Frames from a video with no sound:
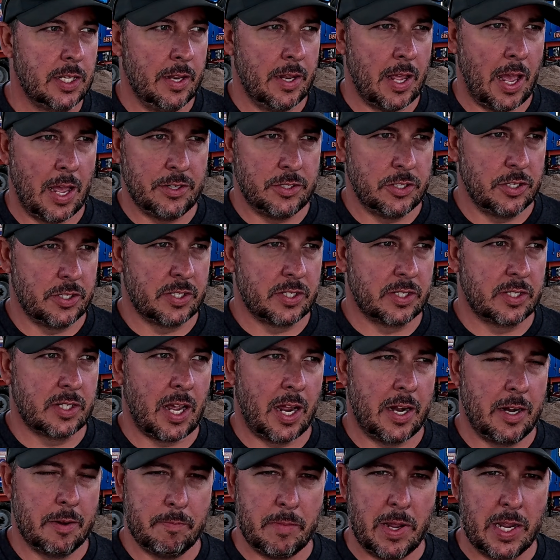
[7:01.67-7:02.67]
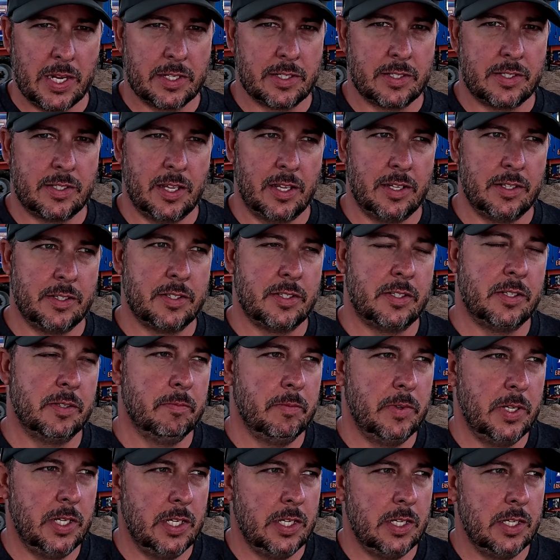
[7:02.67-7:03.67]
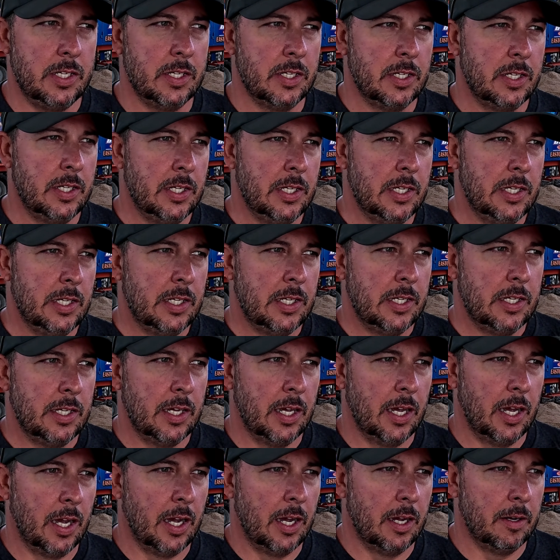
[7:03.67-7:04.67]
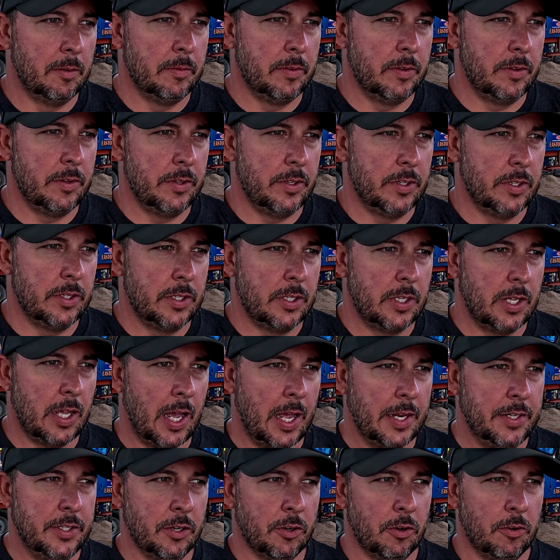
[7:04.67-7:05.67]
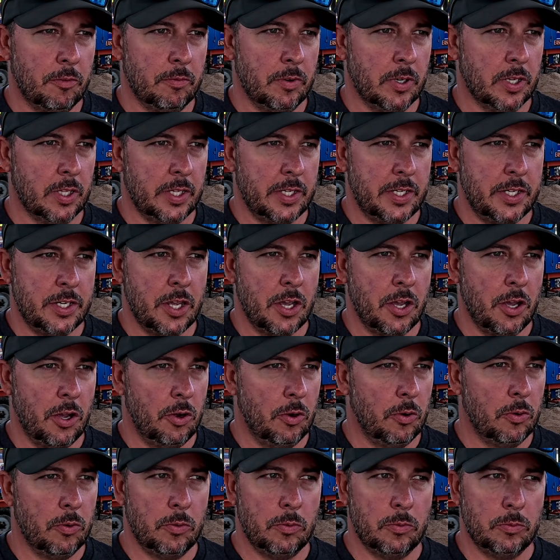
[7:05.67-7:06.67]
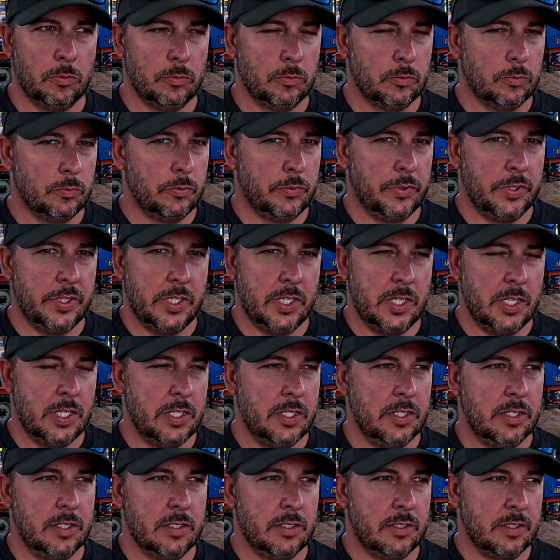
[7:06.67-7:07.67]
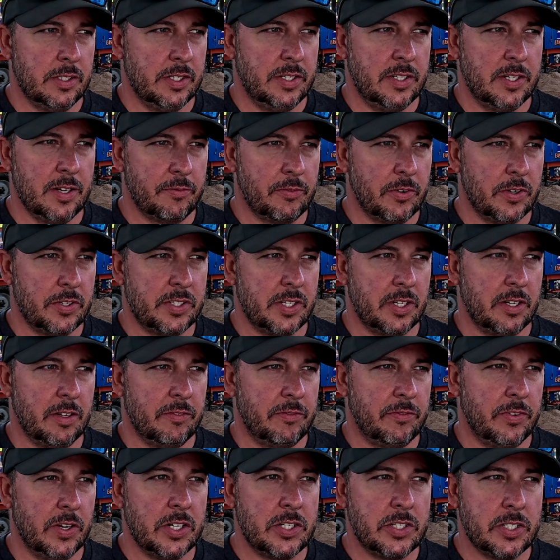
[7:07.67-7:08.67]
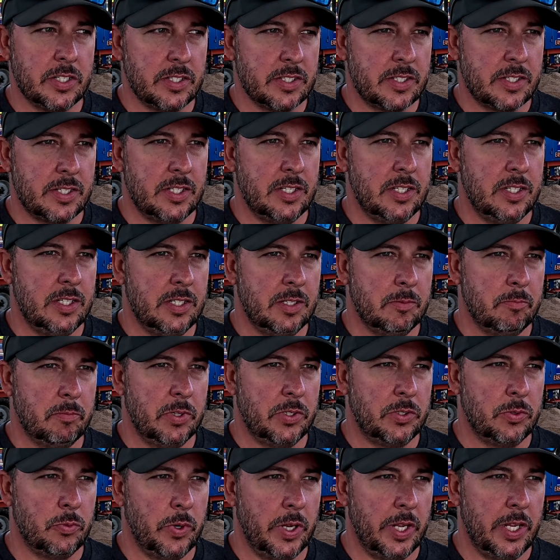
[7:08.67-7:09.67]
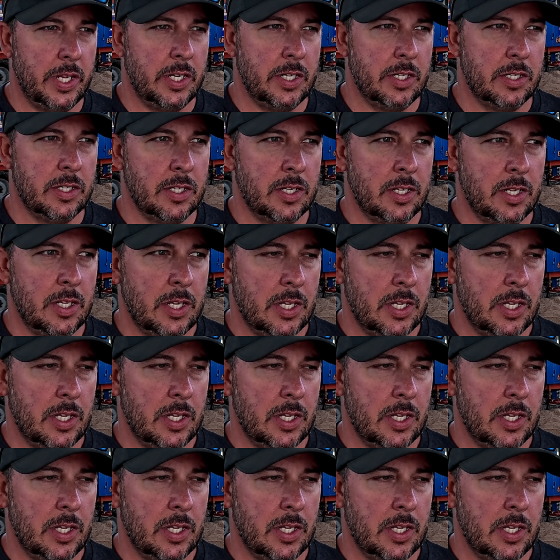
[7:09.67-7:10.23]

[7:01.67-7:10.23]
and that just kind of makes sense to me. I don't really know the difference in efficiency between